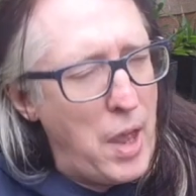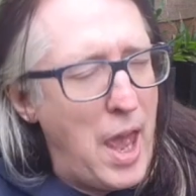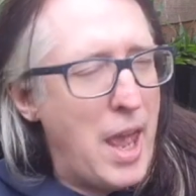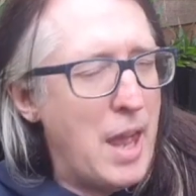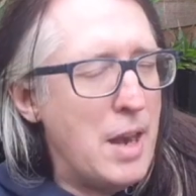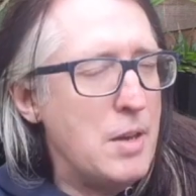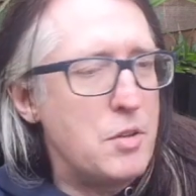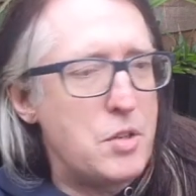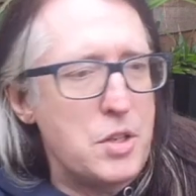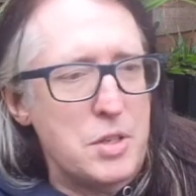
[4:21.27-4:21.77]

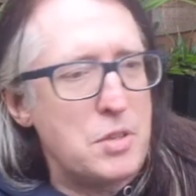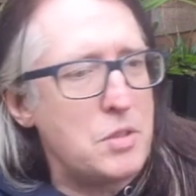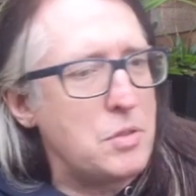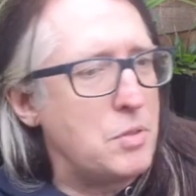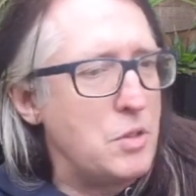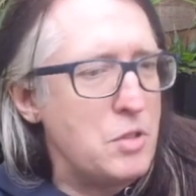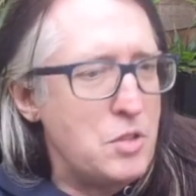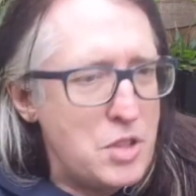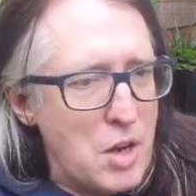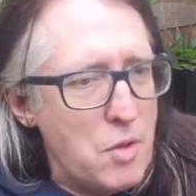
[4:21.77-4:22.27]
and
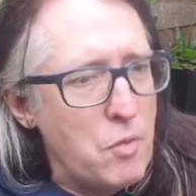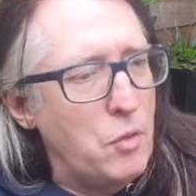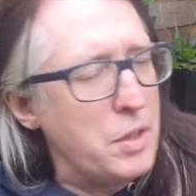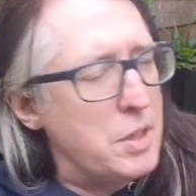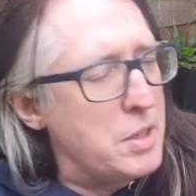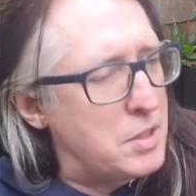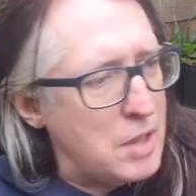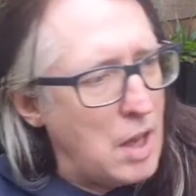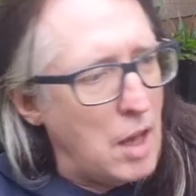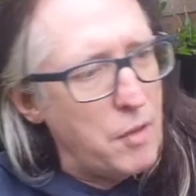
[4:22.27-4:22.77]
just
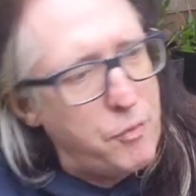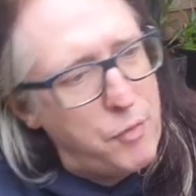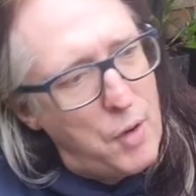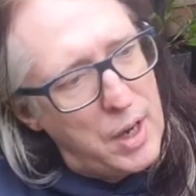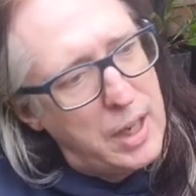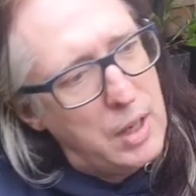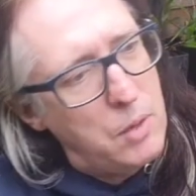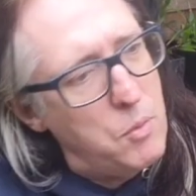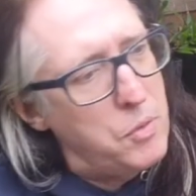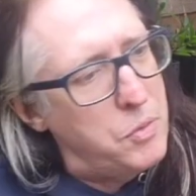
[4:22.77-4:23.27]
generally start
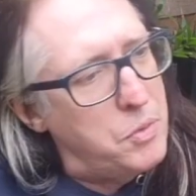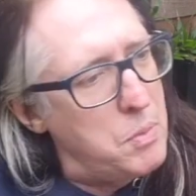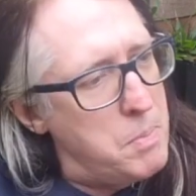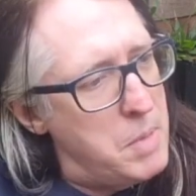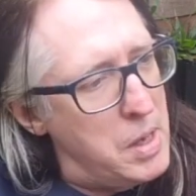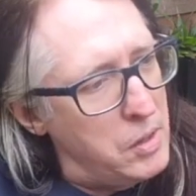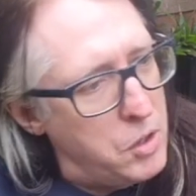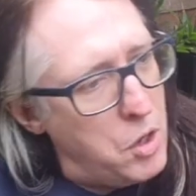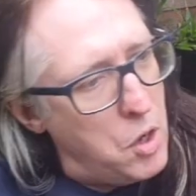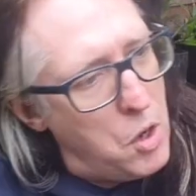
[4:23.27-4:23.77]
fucking with the
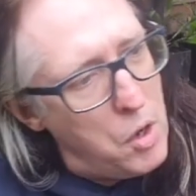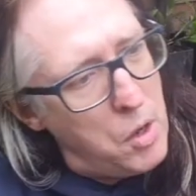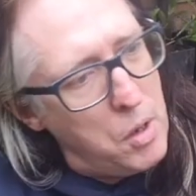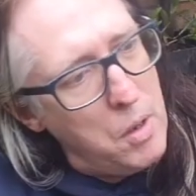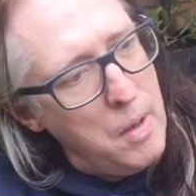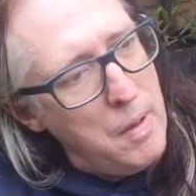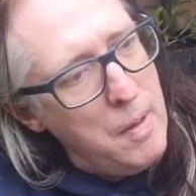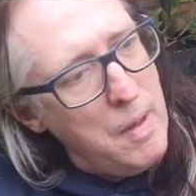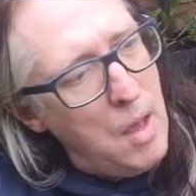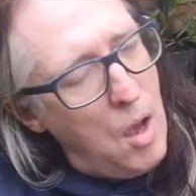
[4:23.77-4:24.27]
milieu
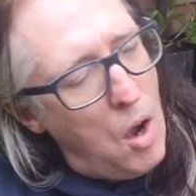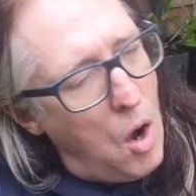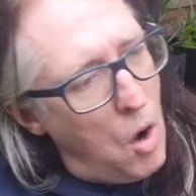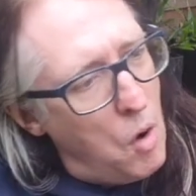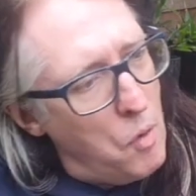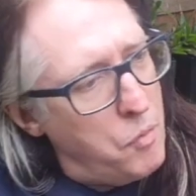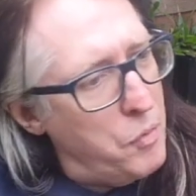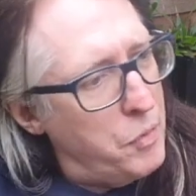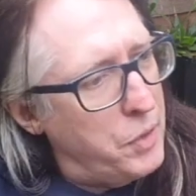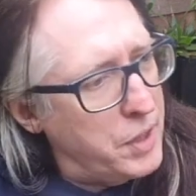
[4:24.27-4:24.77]

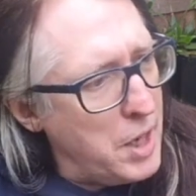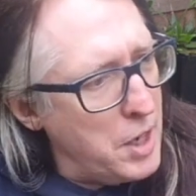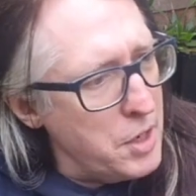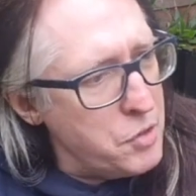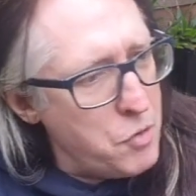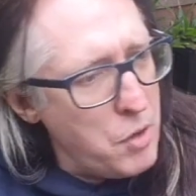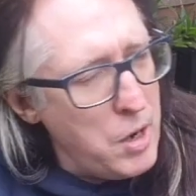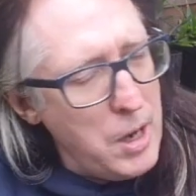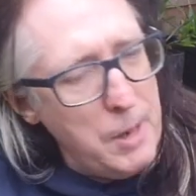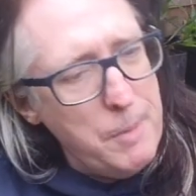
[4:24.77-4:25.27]
of the
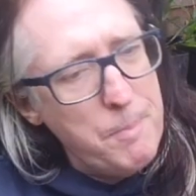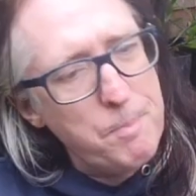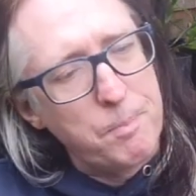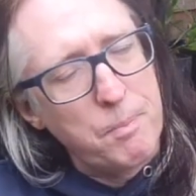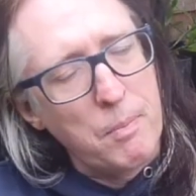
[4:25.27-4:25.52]
country,